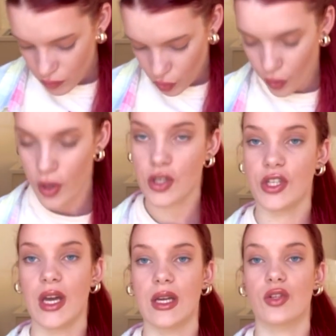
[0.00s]

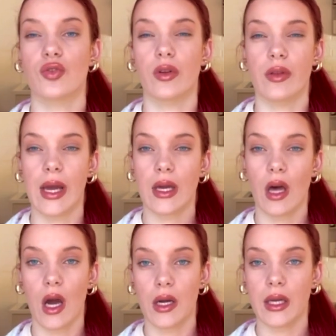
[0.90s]
crocheted sort of like
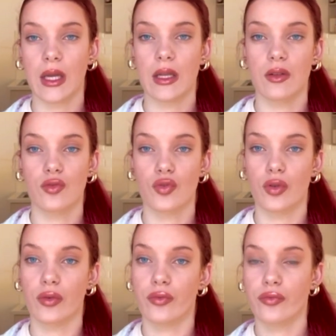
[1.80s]
cardigan
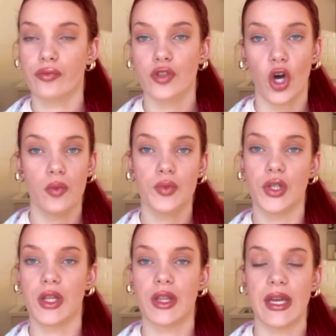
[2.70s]
sort of top
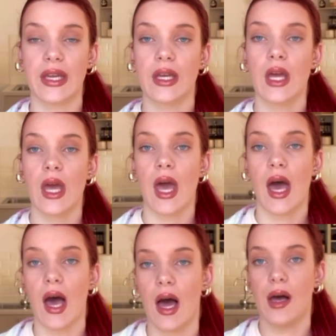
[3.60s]
sort of thing
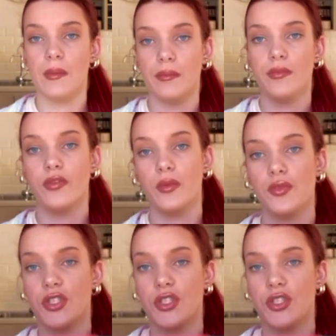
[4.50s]
um, from